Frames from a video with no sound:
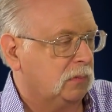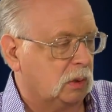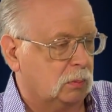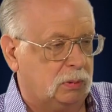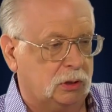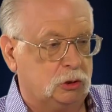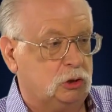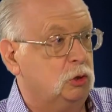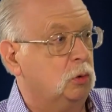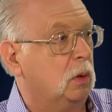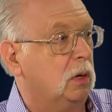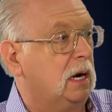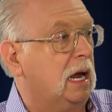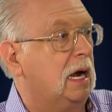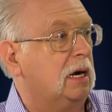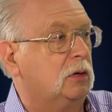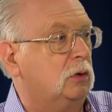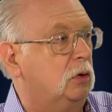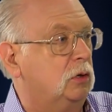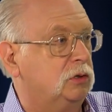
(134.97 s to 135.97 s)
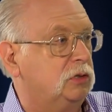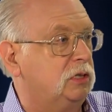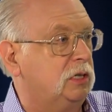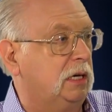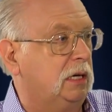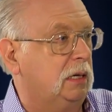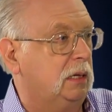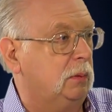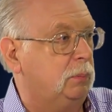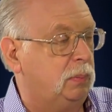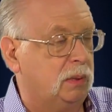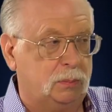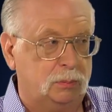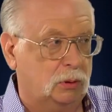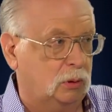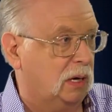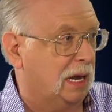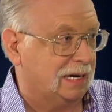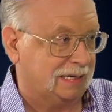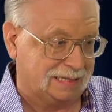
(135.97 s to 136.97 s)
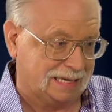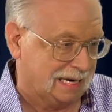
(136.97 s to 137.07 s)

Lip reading: but you are not going to see people like